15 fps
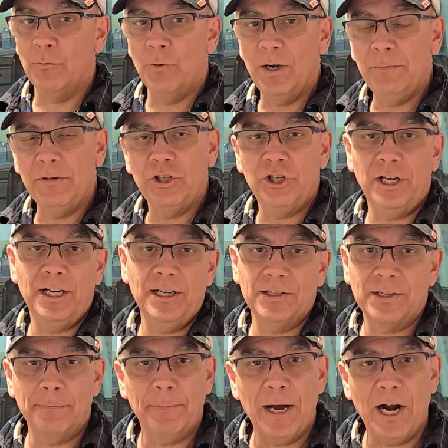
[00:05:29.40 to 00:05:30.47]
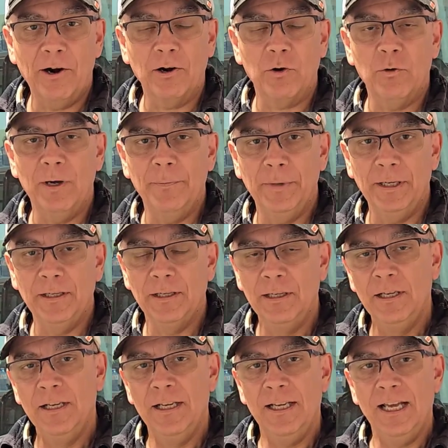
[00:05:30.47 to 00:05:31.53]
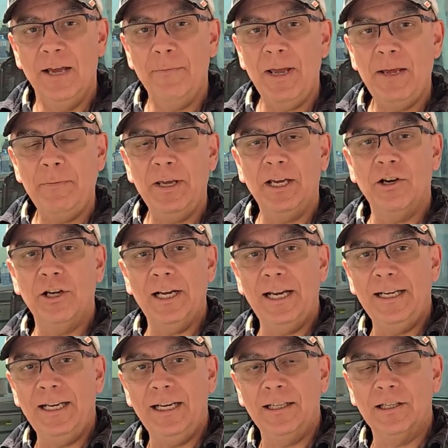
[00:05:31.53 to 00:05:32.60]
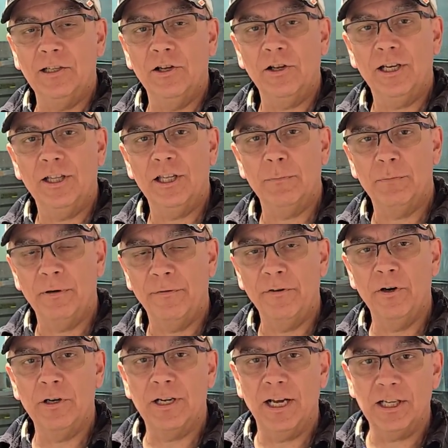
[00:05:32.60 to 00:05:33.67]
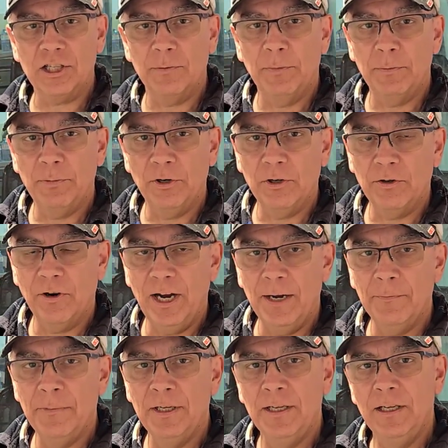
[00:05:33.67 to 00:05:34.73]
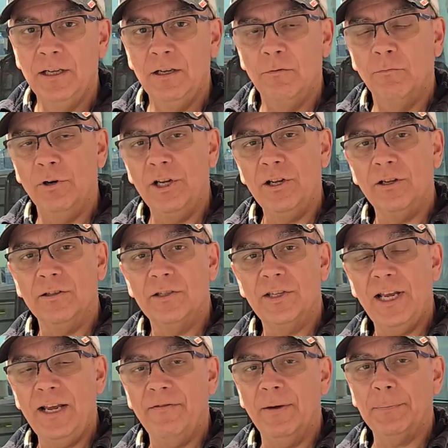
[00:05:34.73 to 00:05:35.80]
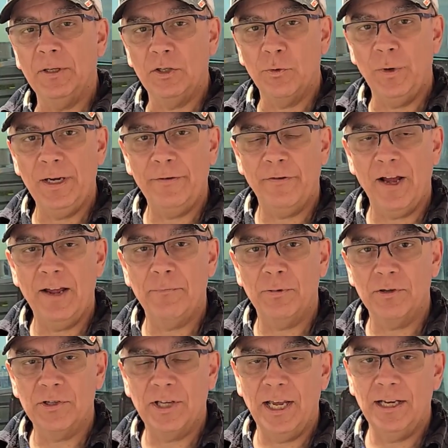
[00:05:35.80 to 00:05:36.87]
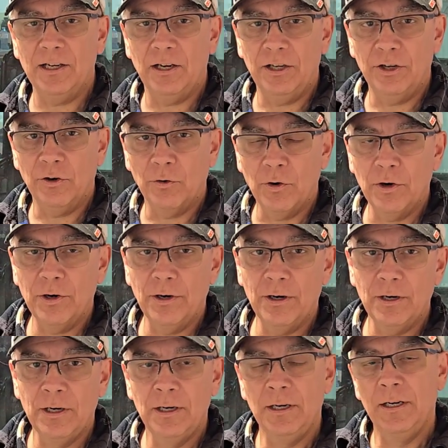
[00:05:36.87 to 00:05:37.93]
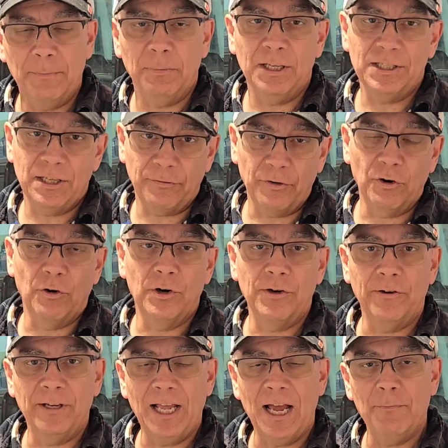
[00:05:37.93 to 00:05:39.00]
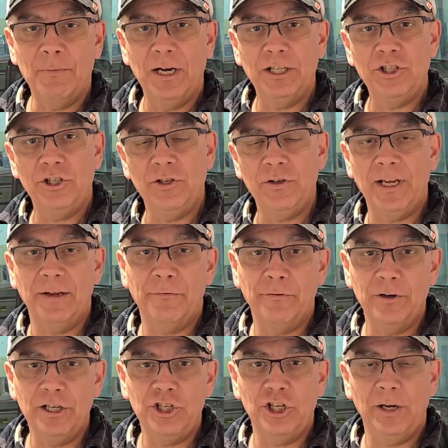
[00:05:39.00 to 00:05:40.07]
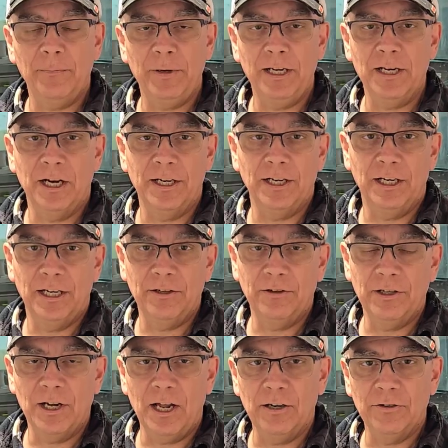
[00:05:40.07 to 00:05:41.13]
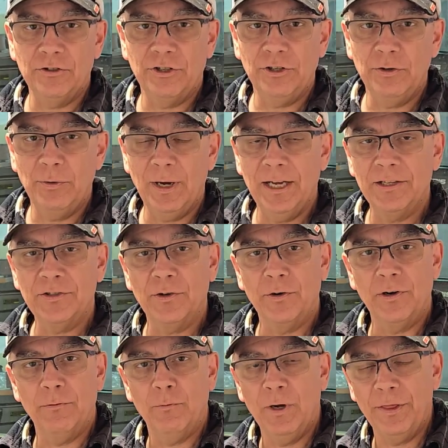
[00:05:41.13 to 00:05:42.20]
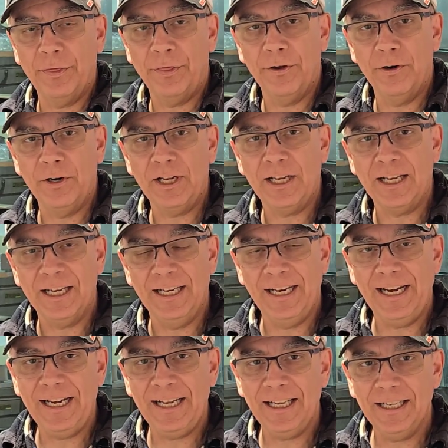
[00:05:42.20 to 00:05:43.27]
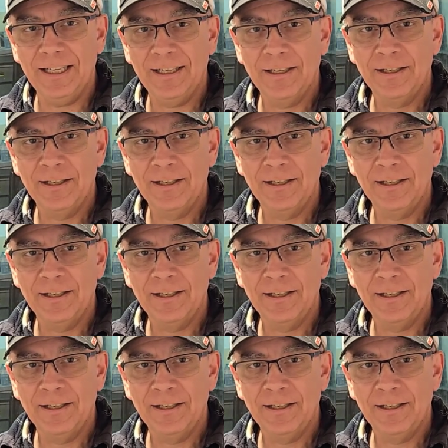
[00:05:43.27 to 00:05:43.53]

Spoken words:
one machine and some power equipment, it may be a good idea to look at the preferred customer program, where you can save up to 25% on your order. Plus, if you're ordering that much, you get free shipping on $100 US or $130 Canadian.